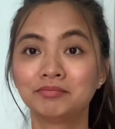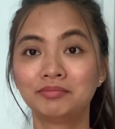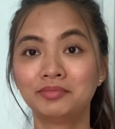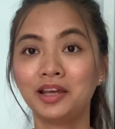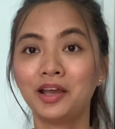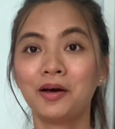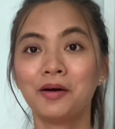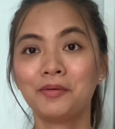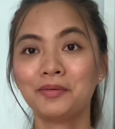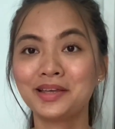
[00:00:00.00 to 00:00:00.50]

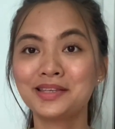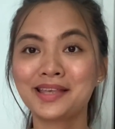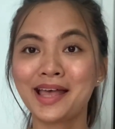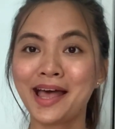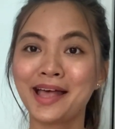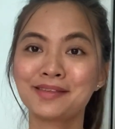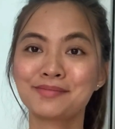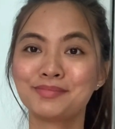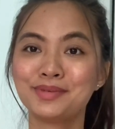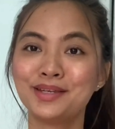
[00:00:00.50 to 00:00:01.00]
always
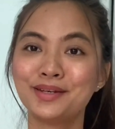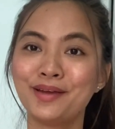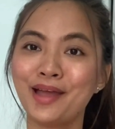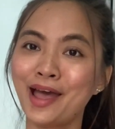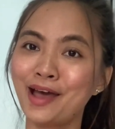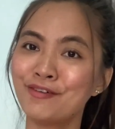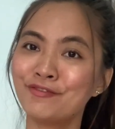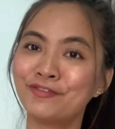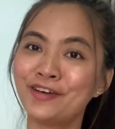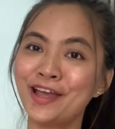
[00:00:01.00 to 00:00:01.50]
asked me to
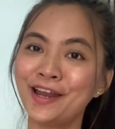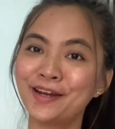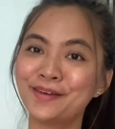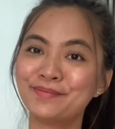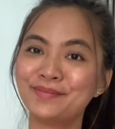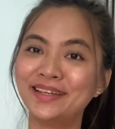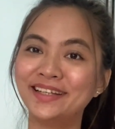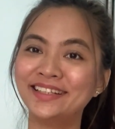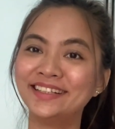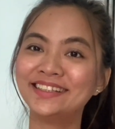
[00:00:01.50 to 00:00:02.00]
have
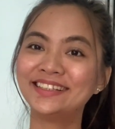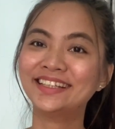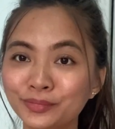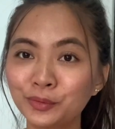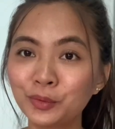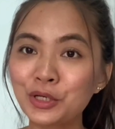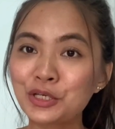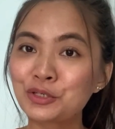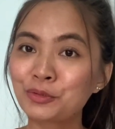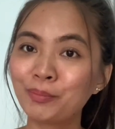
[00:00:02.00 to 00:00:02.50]
vitamins,
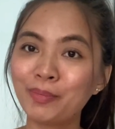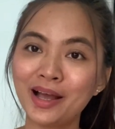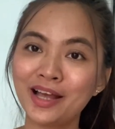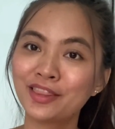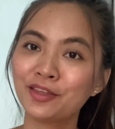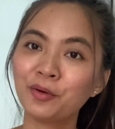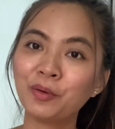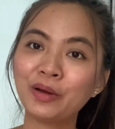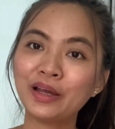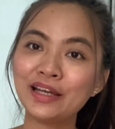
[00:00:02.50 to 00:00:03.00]
which
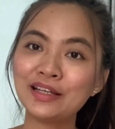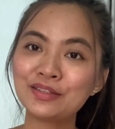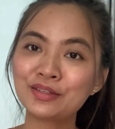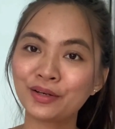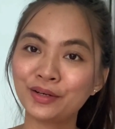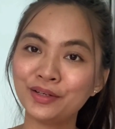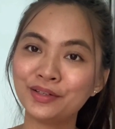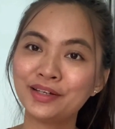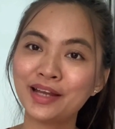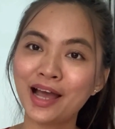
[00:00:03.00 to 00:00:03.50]
by the way
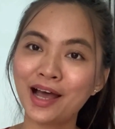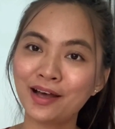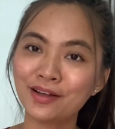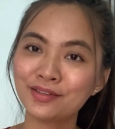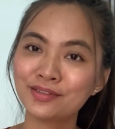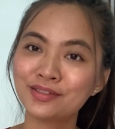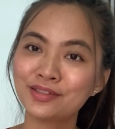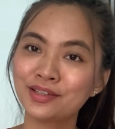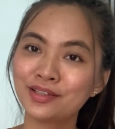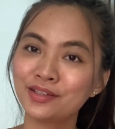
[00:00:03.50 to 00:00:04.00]
turned
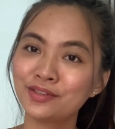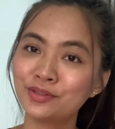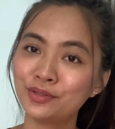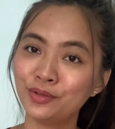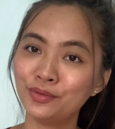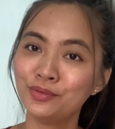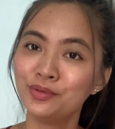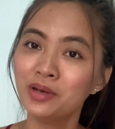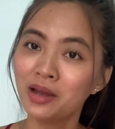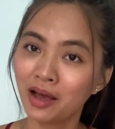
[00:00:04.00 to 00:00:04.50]
out
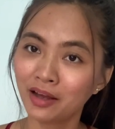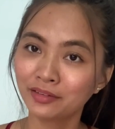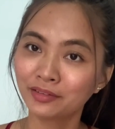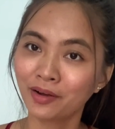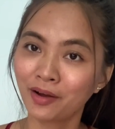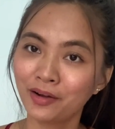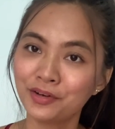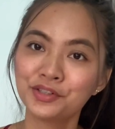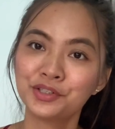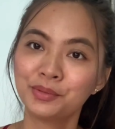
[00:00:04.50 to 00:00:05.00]
to not
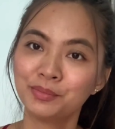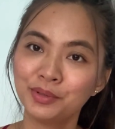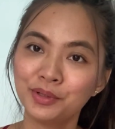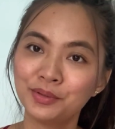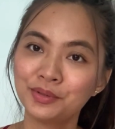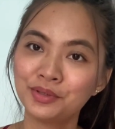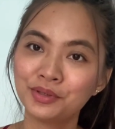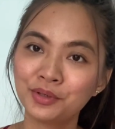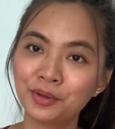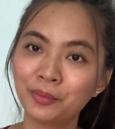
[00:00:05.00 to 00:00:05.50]

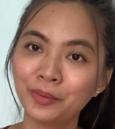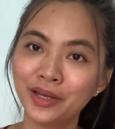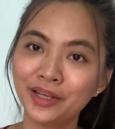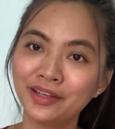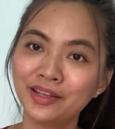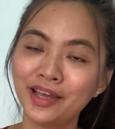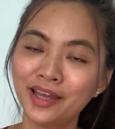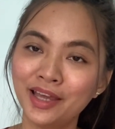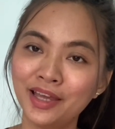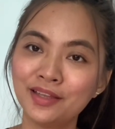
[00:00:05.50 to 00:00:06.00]
contribute to
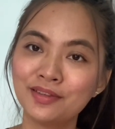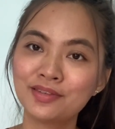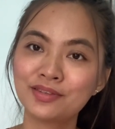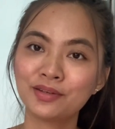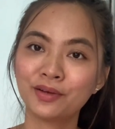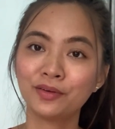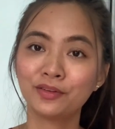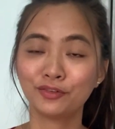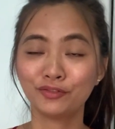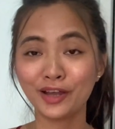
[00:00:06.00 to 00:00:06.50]
weight gain.
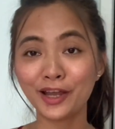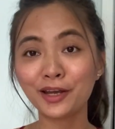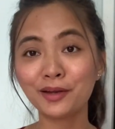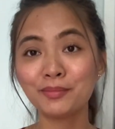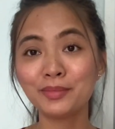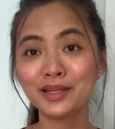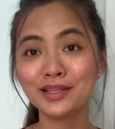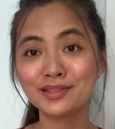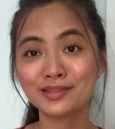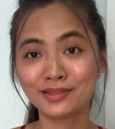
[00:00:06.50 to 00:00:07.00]
So the
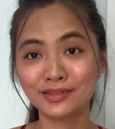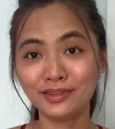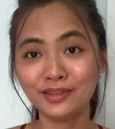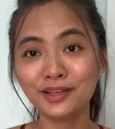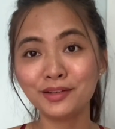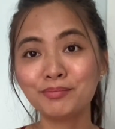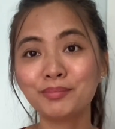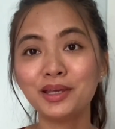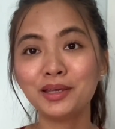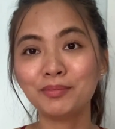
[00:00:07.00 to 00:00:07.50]
vitamins
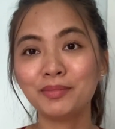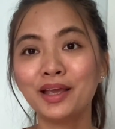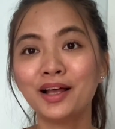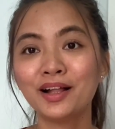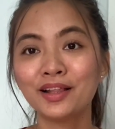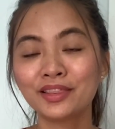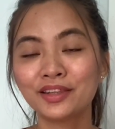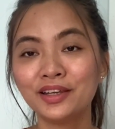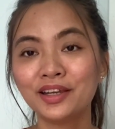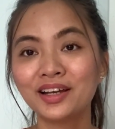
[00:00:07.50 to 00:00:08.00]
did make me
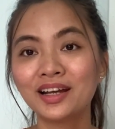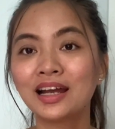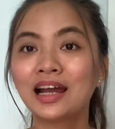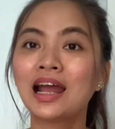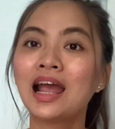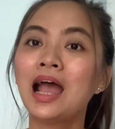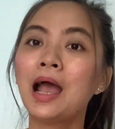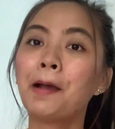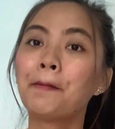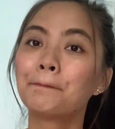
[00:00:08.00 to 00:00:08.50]

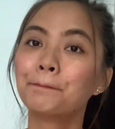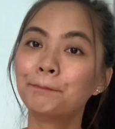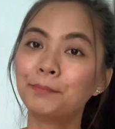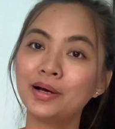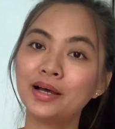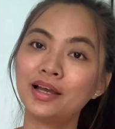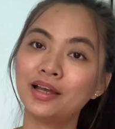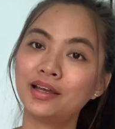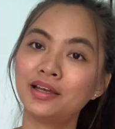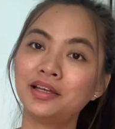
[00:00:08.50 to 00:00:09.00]
healthier,
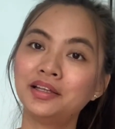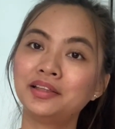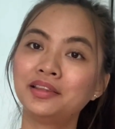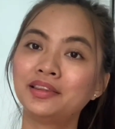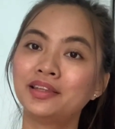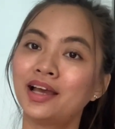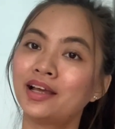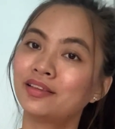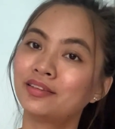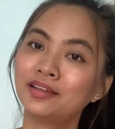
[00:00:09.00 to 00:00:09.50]
but
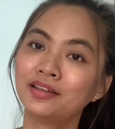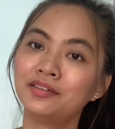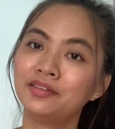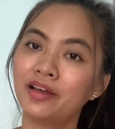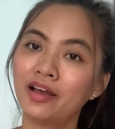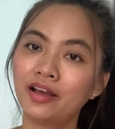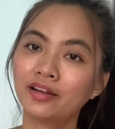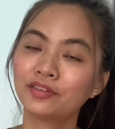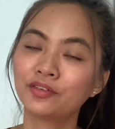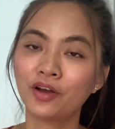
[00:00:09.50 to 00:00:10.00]
that did
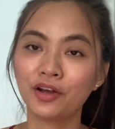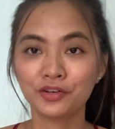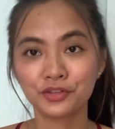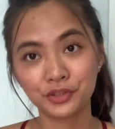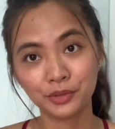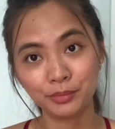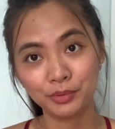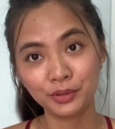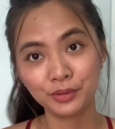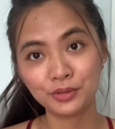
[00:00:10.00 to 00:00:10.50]
not
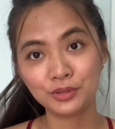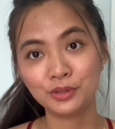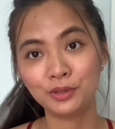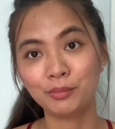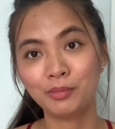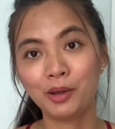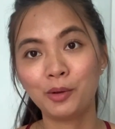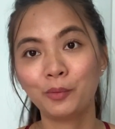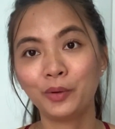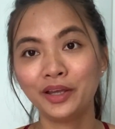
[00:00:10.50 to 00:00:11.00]
contribute to
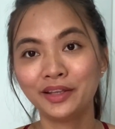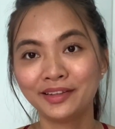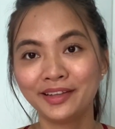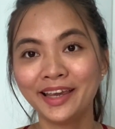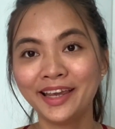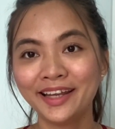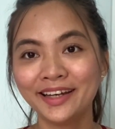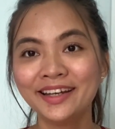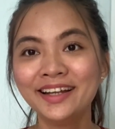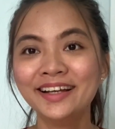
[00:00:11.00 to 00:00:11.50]
my weight
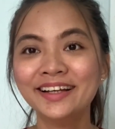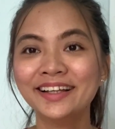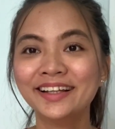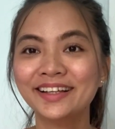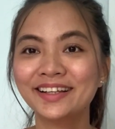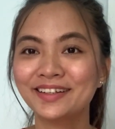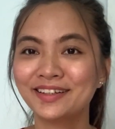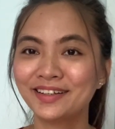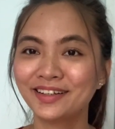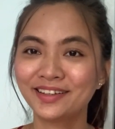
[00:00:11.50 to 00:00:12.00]
gain.
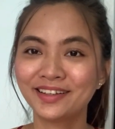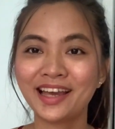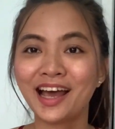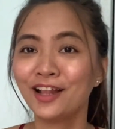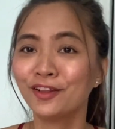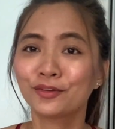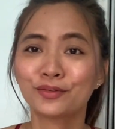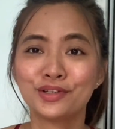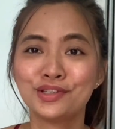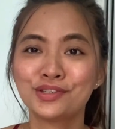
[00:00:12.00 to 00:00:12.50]

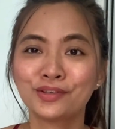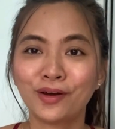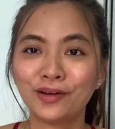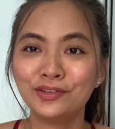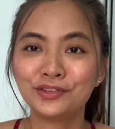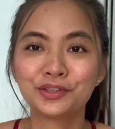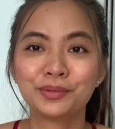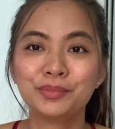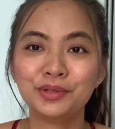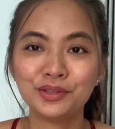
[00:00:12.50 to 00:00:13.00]
Calories
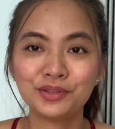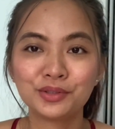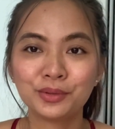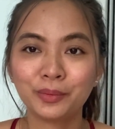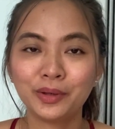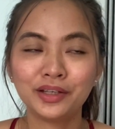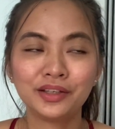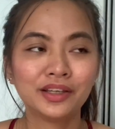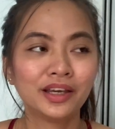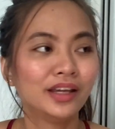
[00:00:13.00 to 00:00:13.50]
contribute to
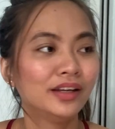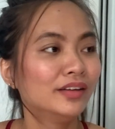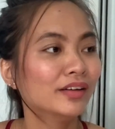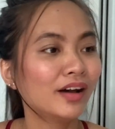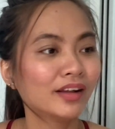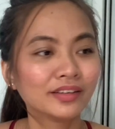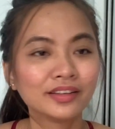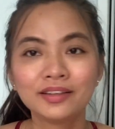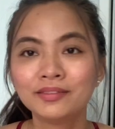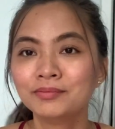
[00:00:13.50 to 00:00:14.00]
weight gain, not